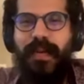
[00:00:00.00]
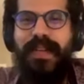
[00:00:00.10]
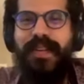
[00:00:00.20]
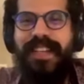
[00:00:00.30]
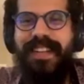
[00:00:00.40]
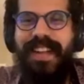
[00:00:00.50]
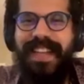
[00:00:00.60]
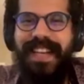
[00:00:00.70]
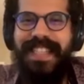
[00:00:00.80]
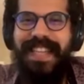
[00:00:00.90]
we're not
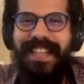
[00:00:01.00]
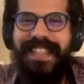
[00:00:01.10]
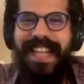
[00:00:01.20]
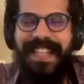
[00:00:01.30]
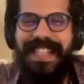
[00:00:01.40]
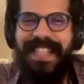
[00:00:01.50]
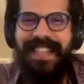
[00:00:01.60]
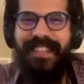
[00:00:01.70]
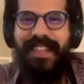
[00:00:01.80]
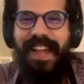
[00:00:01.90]
going to stay in tents
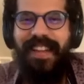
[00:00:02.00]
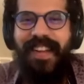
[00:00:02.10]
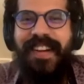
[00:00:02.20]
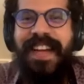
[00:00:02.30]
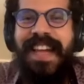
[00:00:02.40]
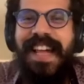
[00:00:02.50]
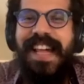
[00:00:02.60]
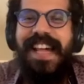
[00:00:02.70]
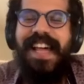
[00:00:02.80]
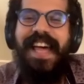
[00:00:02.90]
that long.
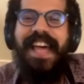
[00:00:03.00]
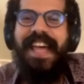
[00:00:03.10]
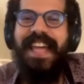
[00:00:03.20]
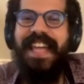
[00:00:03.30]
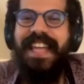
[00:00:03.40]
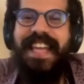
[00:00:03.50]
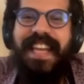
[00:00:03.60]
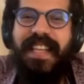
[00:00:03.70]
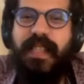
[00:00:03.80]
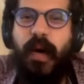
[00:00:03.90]
Uh,
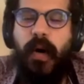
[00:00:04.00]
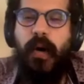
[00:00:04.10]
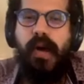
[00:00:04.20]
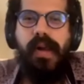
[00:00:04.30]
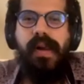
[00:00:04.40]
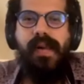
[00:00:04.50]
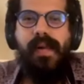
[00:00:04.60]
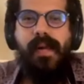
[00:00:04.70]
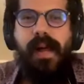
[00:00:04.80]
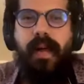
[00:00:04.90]
so
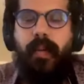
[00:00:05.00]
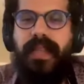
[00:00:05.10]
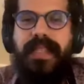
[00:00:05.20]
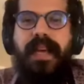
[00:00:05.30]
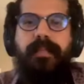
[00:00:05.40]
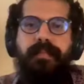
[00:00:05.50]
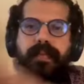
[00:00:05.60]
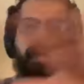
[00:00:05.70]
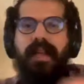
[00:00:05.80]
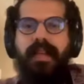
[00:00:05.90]
uh, we set up
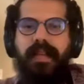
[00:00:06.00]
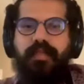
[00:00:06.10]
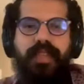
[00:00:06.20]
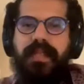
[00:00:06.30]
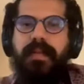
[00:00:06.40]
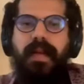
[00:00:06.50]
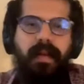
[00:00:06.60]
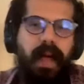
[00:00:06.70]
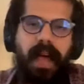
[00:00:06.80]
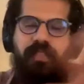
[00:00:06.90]
uh, just
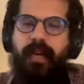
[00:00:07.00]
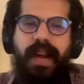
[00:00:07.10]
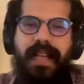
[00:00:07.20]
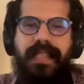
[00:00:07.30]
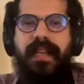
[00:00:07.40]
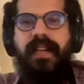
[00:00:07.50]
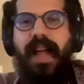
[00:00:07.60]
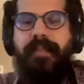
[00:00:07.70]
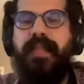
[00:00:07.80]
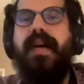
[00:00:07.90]
everyone has their
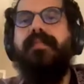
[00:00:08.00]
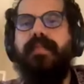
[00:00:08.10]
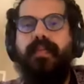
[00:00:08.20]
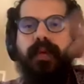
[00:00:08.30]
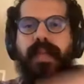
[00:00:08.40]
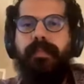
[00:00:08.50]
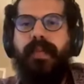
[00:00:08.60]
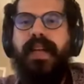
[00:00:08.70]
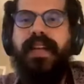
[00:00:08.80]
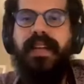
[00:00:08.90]
laptop. We
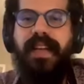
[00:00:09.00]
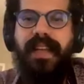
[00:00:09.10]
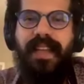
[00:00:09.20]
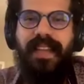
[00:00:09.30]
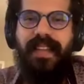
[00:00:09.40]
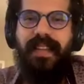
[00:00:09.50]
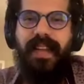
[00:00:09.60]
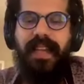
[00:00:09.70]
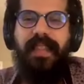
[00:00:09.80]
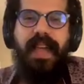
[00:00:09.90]
bring uh,
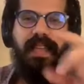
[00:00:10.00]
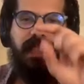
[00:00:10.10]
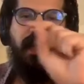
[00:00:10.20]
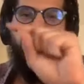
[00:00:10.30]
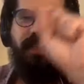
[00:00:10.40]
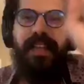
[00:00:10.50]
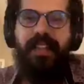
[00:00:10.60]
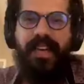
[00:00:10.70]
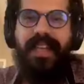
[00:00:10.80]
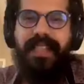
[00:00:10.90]
like they start
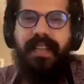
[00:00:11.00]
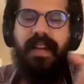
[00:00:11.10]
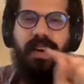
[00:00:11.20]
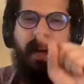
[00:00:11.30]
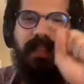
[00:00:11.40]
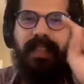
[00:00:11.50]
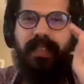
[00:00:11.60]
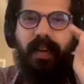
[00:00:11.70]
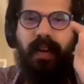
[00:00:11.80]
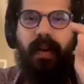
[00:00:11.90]
vectorizing the content
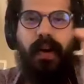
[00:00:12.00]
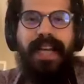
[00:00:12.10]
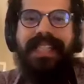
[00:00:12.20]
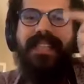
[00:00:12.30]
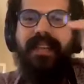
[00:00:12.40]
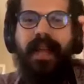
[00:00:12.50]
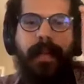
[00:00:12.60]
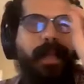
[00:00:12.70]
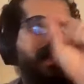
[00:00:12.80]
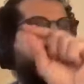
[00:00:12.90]
or ex- like
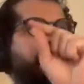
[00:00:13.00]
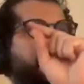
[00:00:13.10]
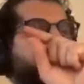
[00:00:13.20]
basically